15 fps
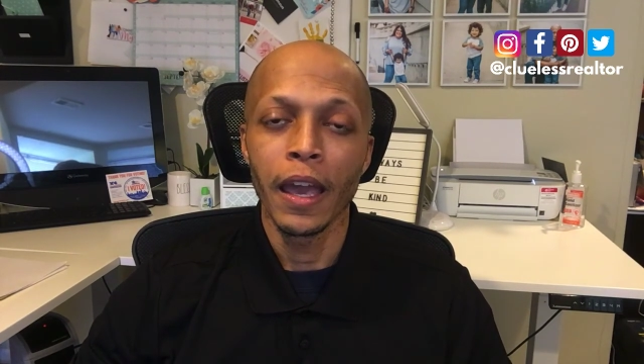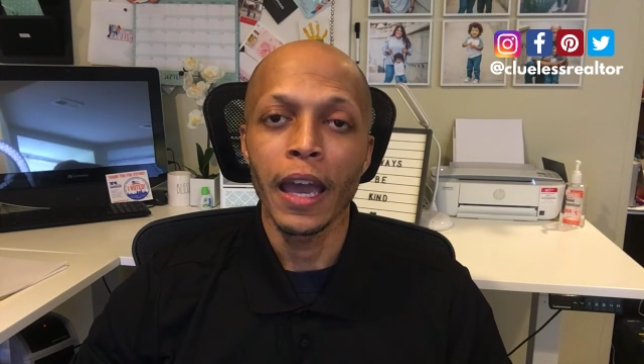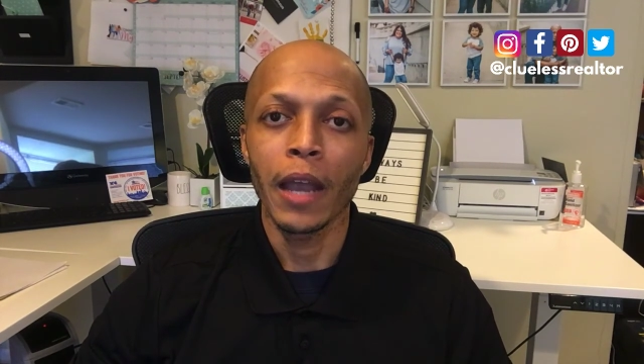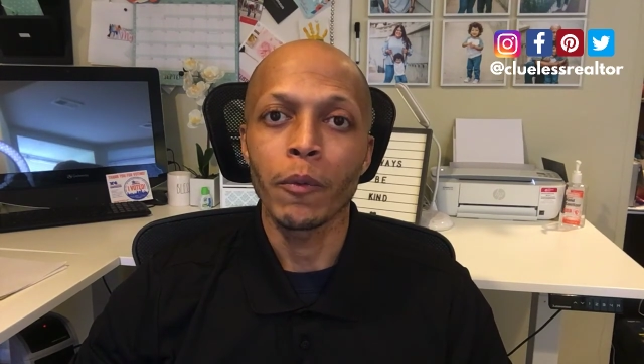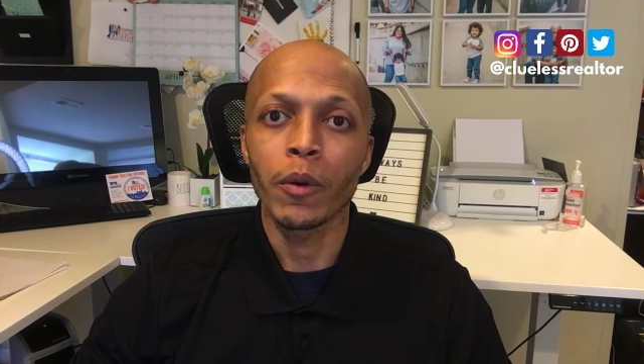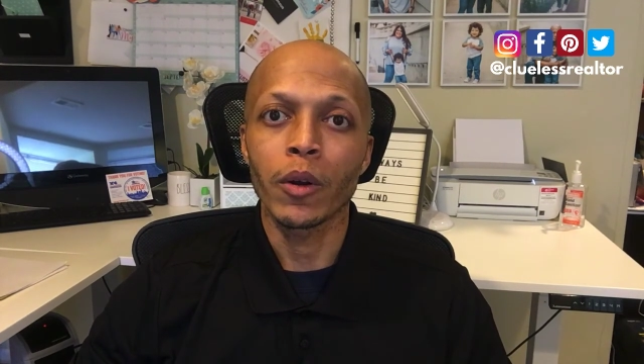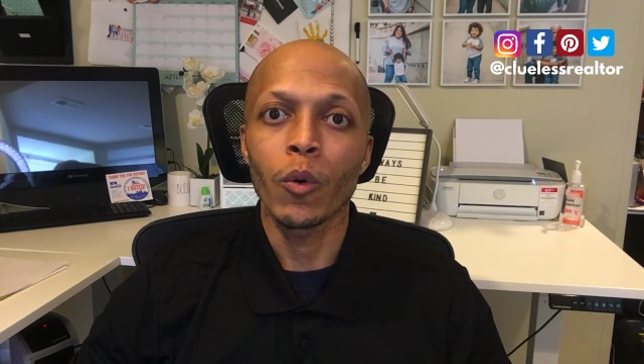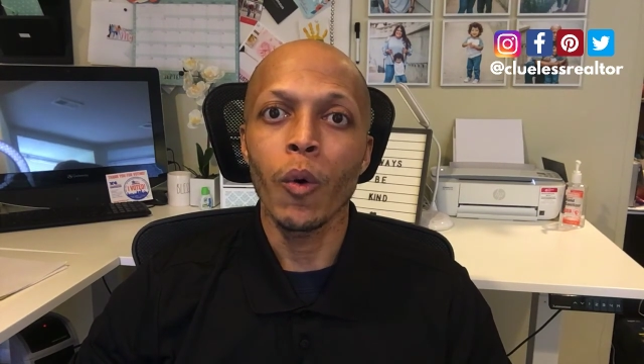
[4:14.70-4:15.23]
A
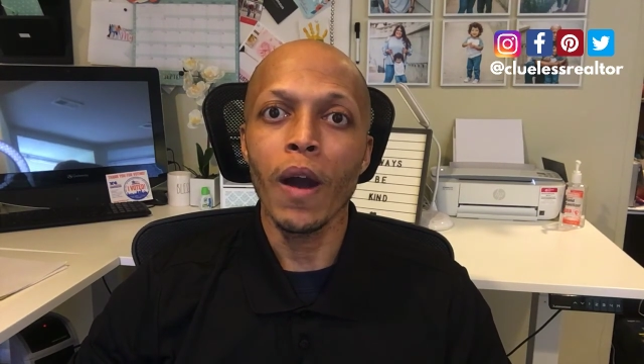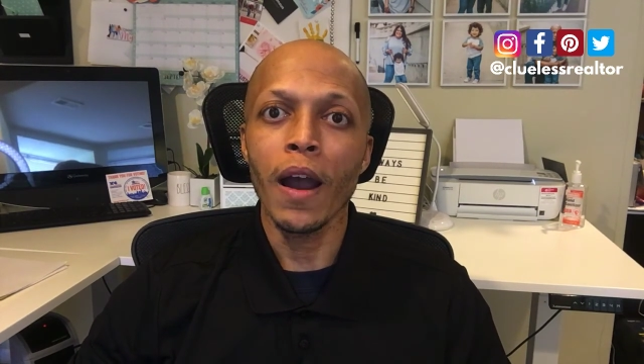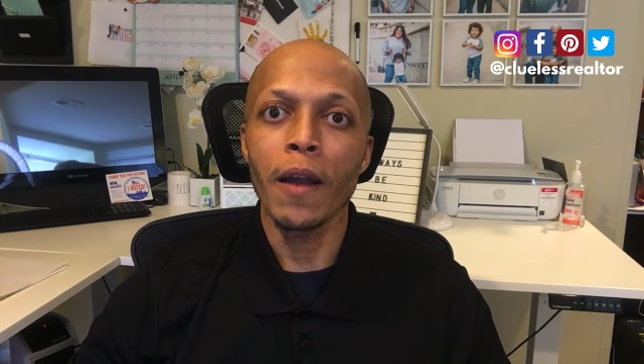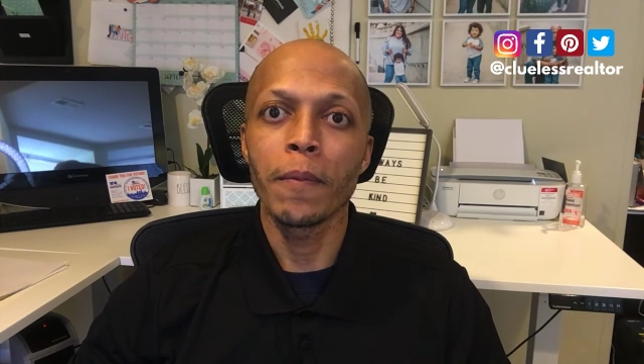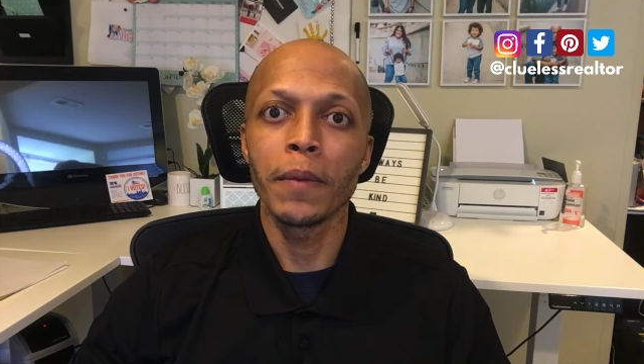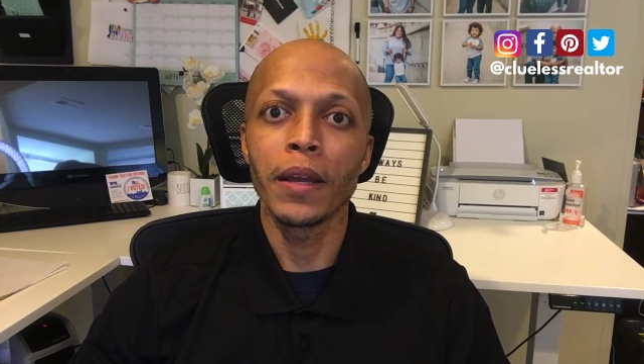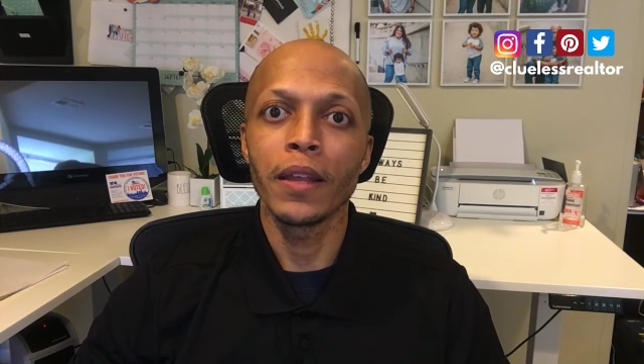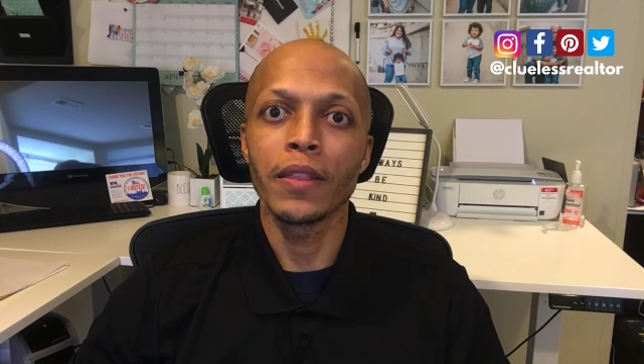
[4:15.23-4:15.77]

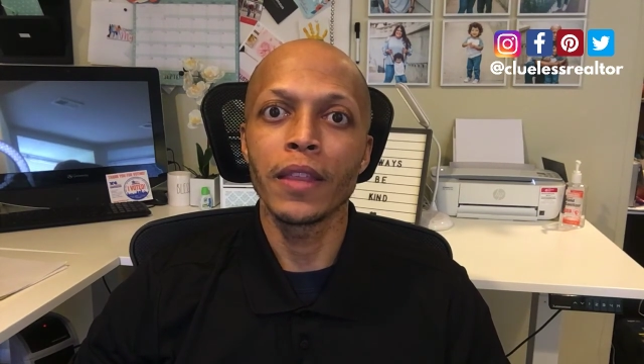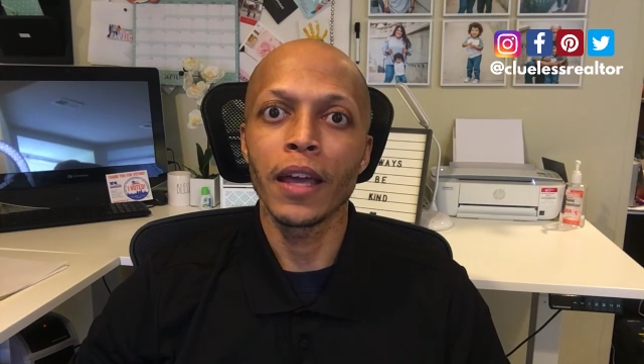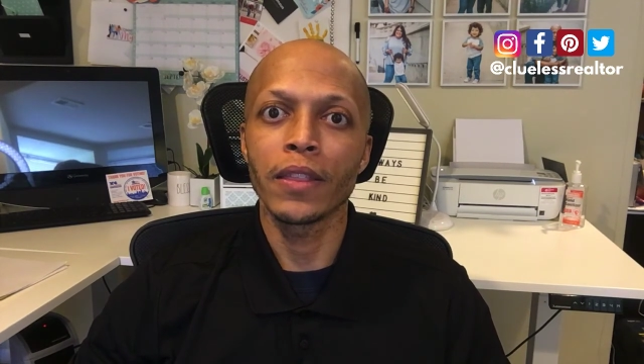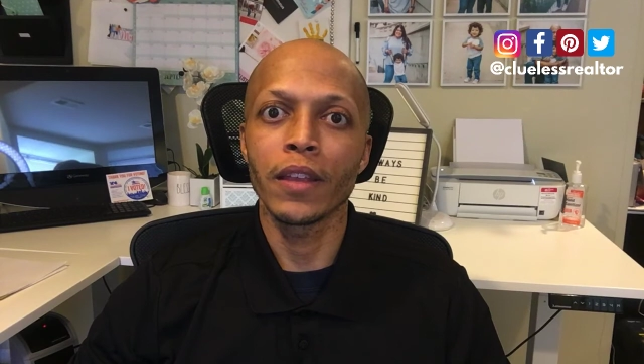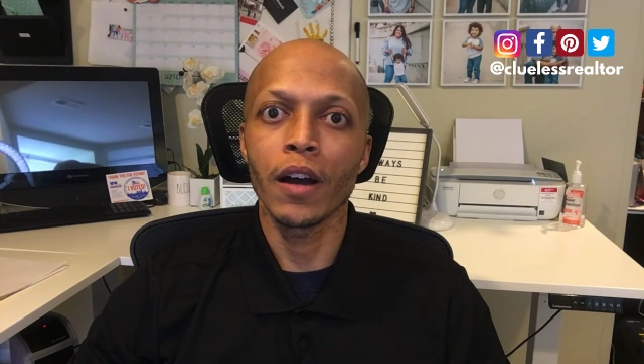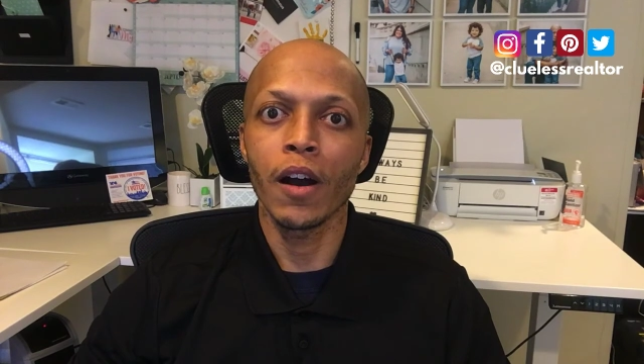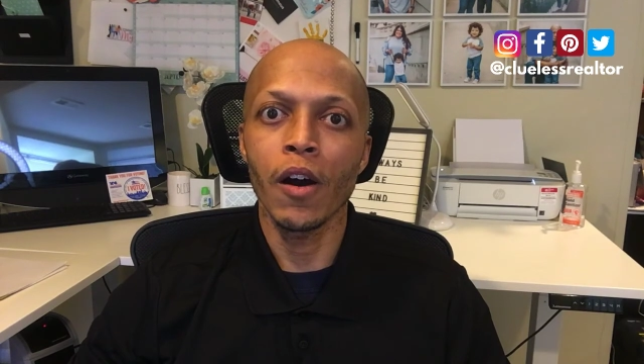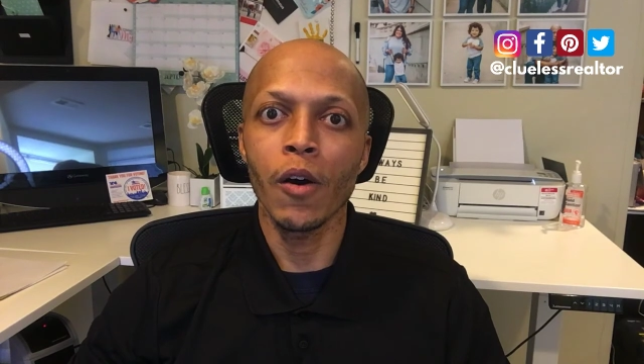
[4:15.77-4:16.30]
requirement that
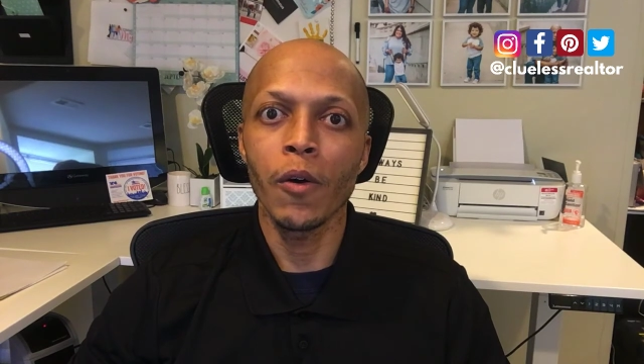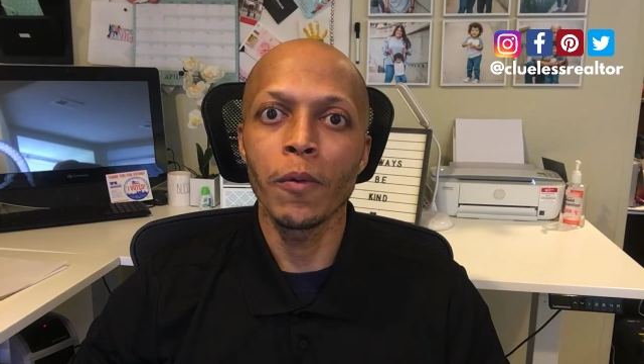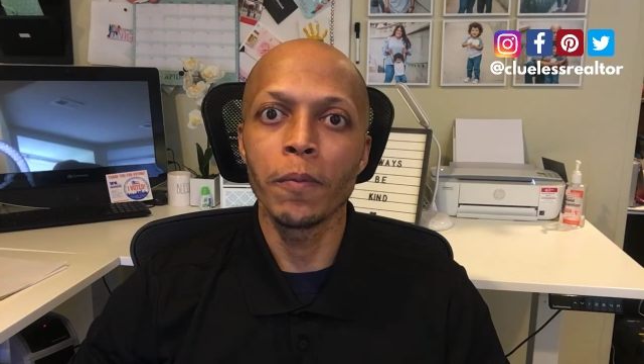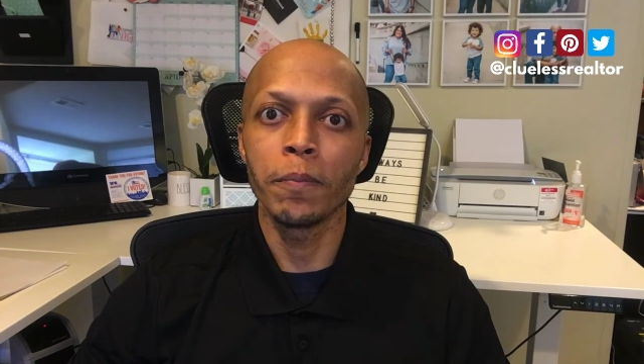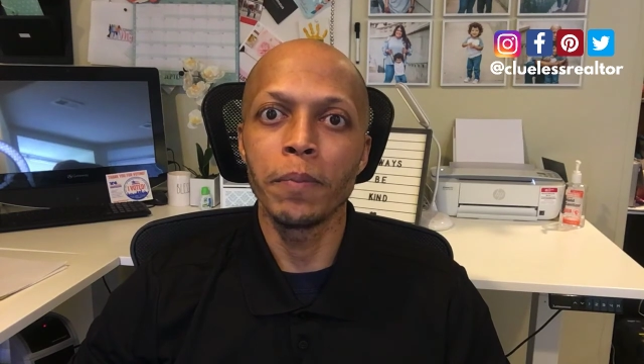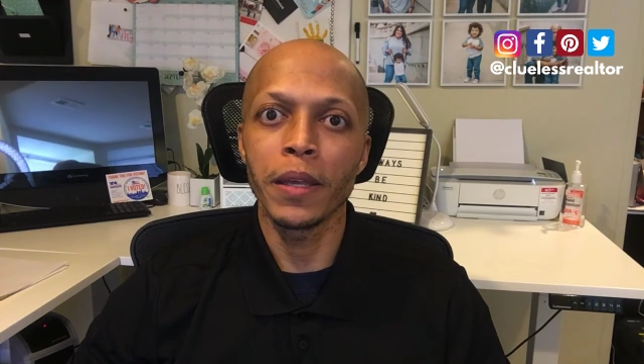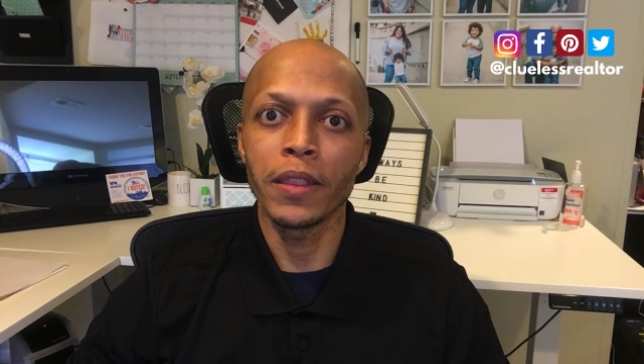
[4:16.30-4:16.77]
the home be